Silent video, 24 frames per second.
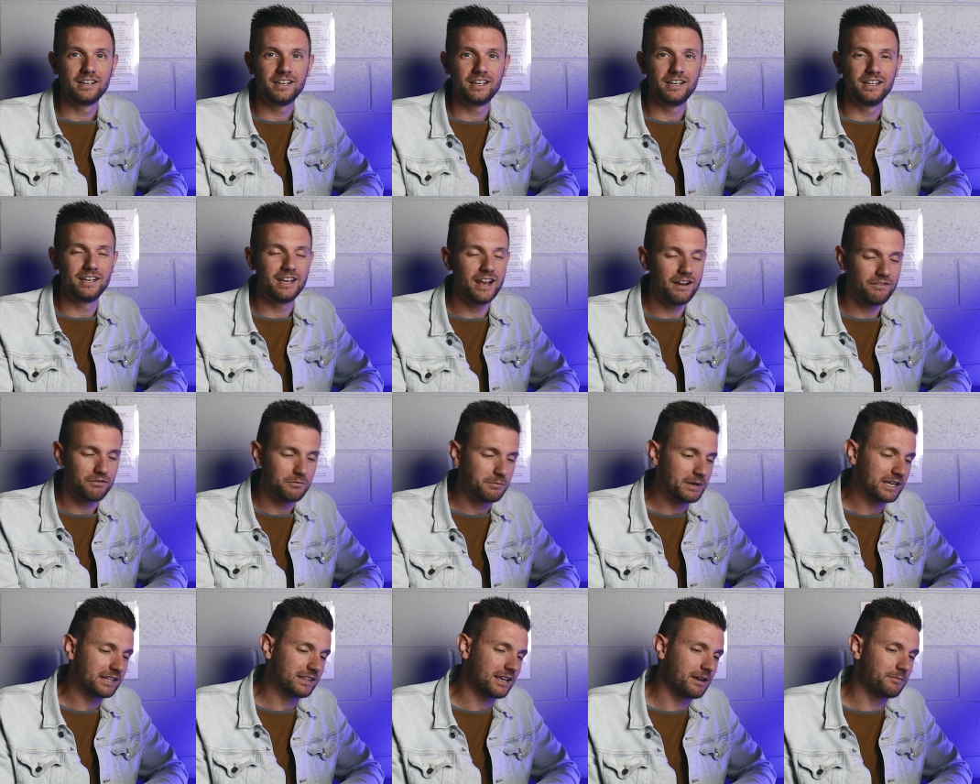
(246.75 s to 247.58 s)
and never
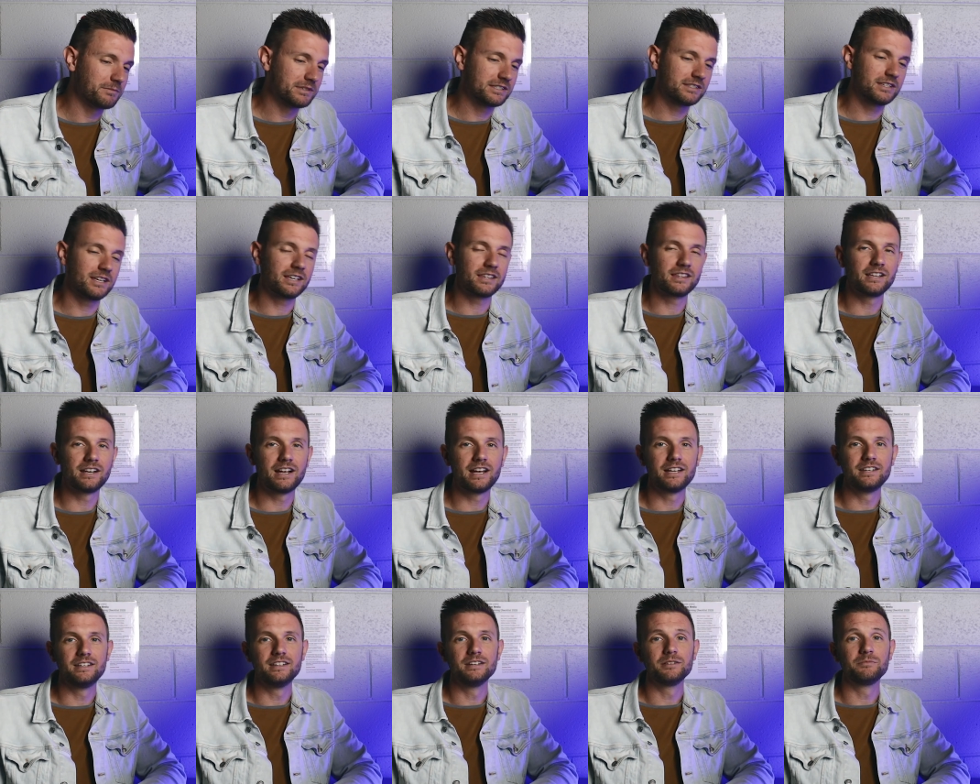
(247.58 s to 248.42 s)
make that mistake that
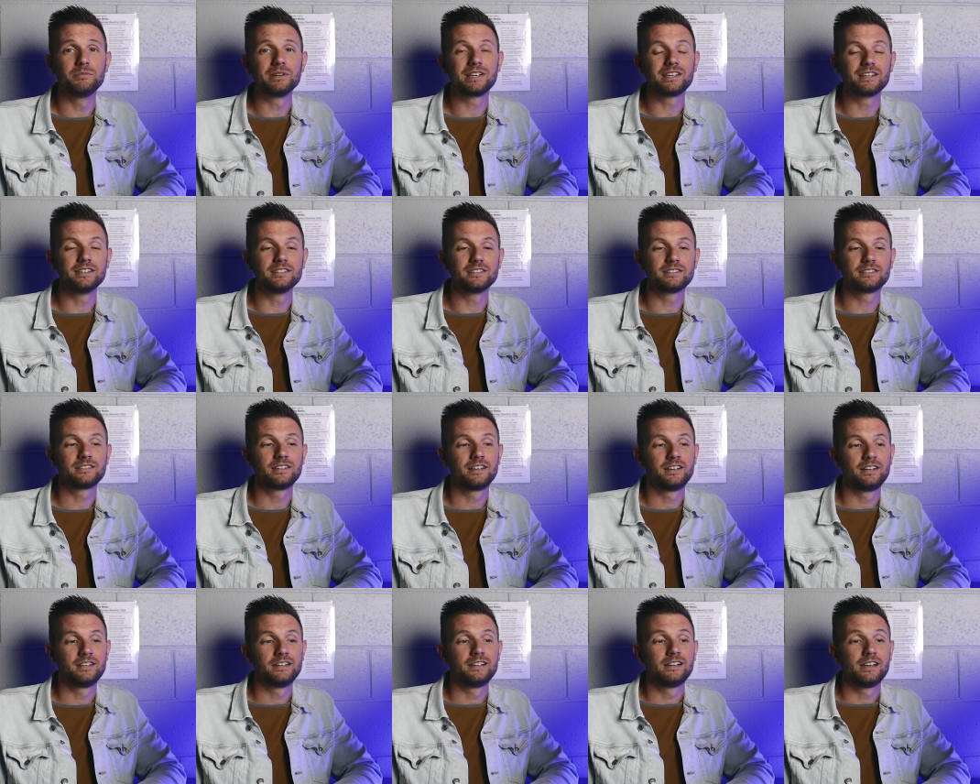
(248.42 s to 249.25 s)
I did, because
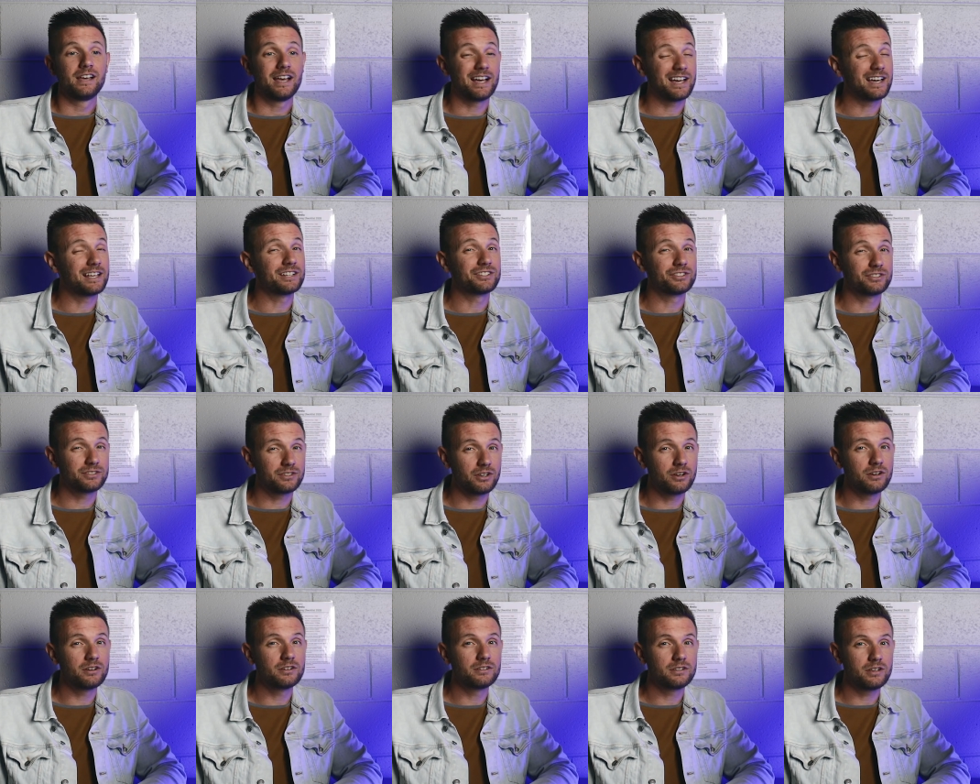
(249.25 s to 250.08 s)
I got a
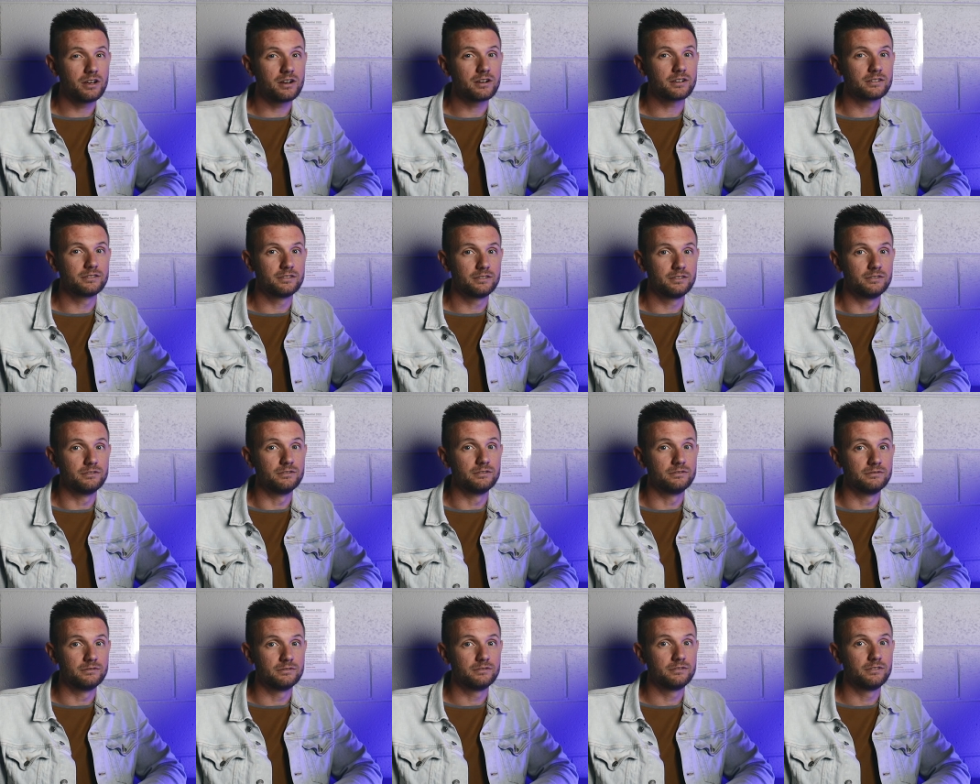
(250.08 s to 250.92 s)
stern talking to
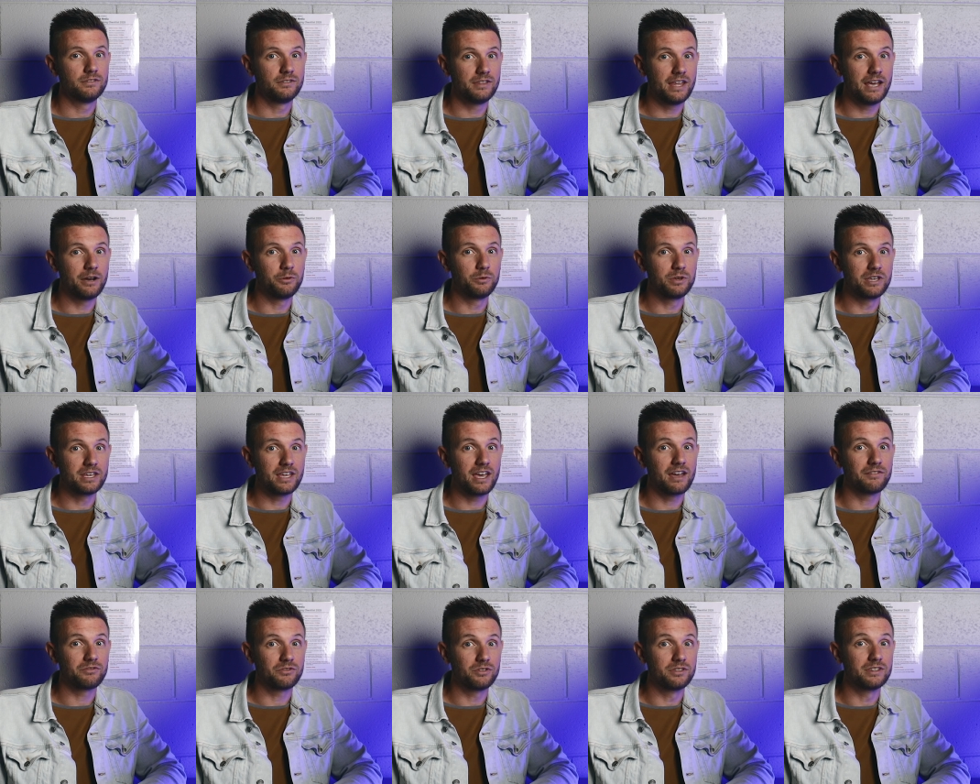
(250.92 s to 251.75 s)
that week
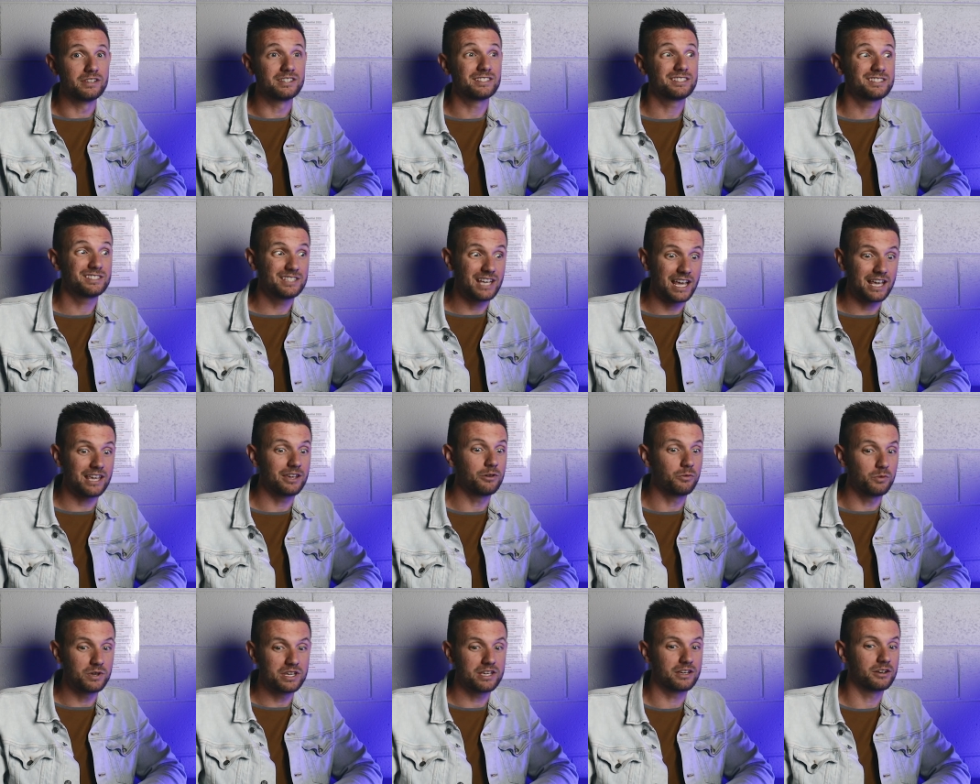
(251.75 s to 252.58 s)
after the
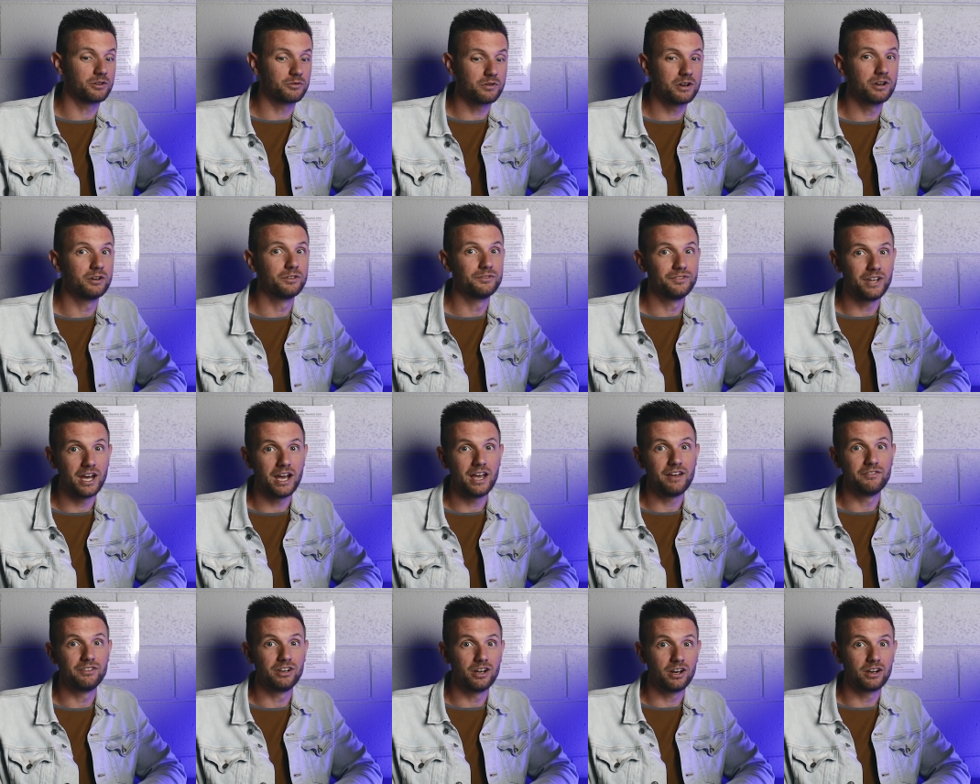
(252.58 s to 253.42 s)
second week in a row of not
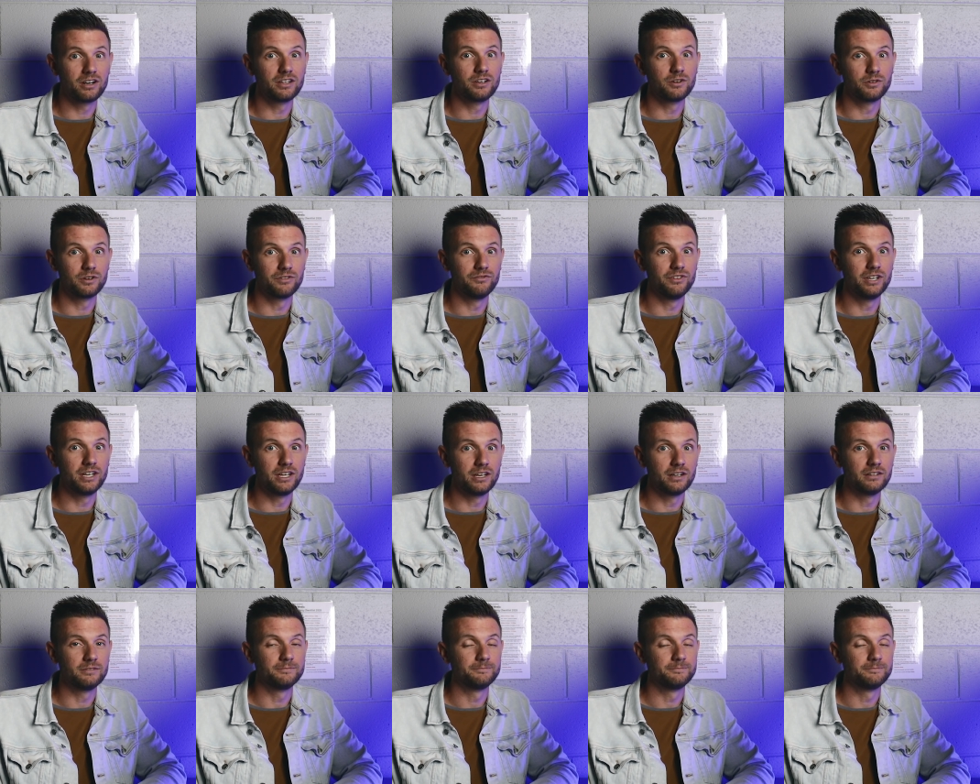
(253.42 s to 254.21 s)
having audio on the video.